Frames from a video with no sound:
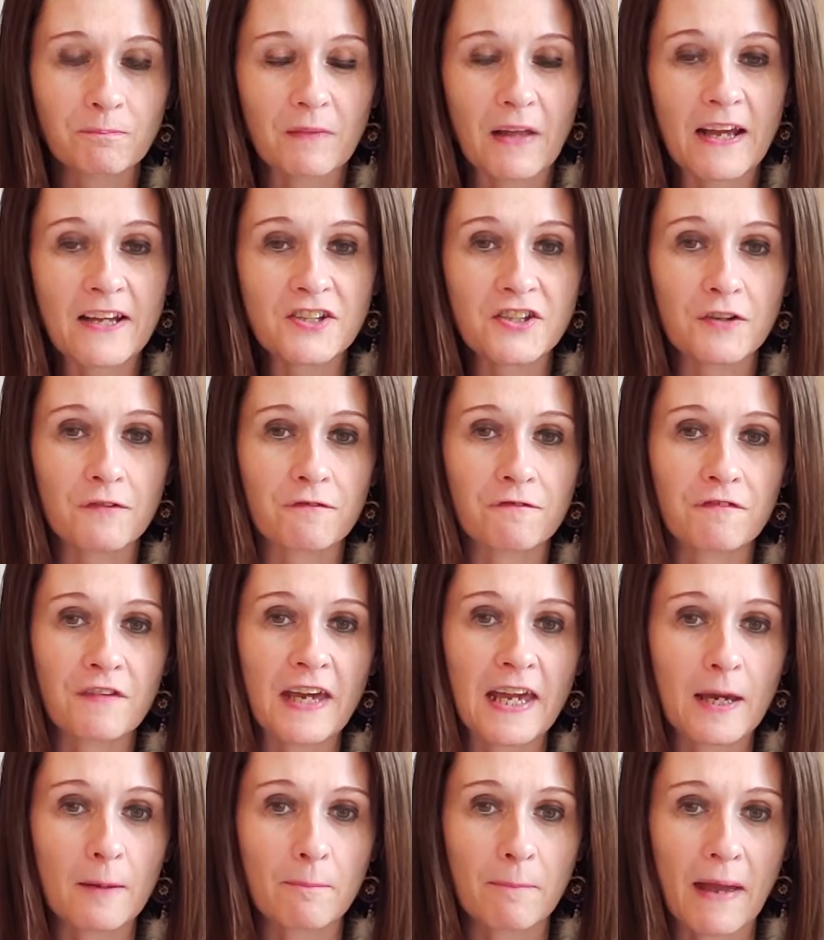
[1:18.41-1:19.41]
It's a
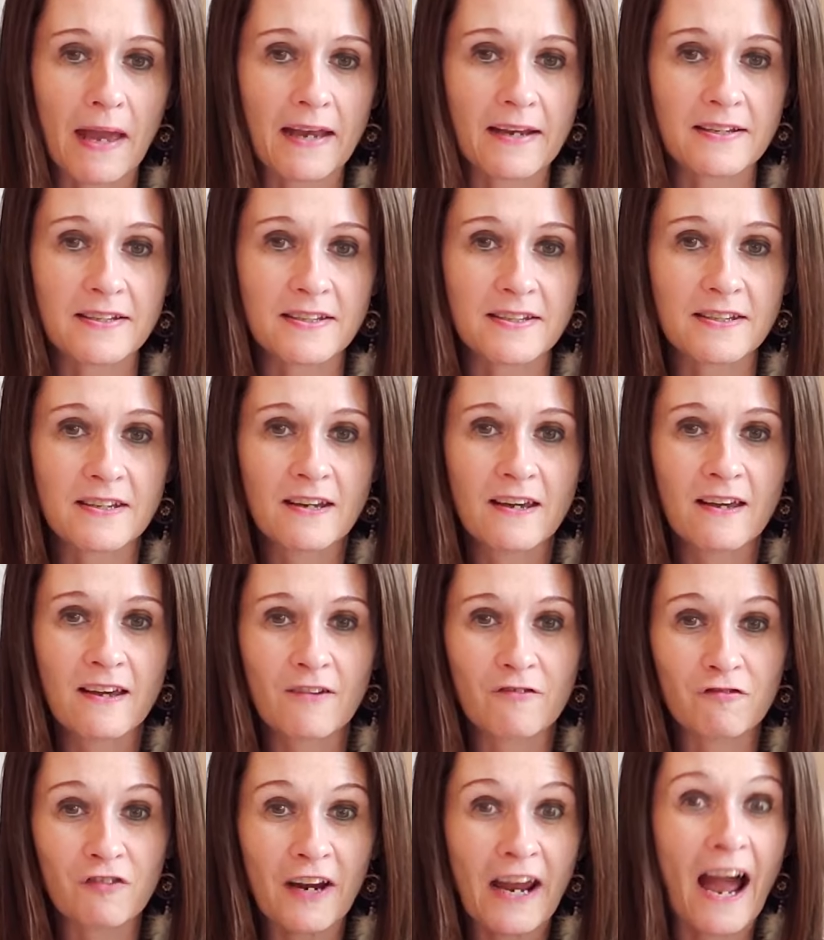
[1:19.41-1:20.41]
fear based
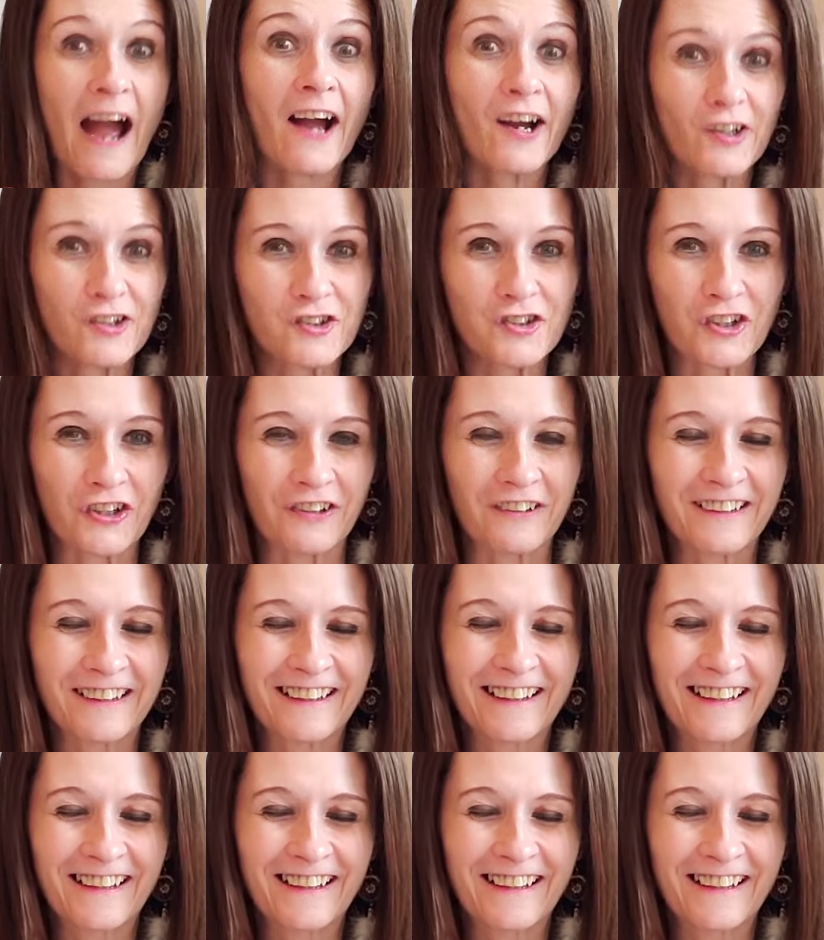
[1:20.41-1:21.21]
reaction.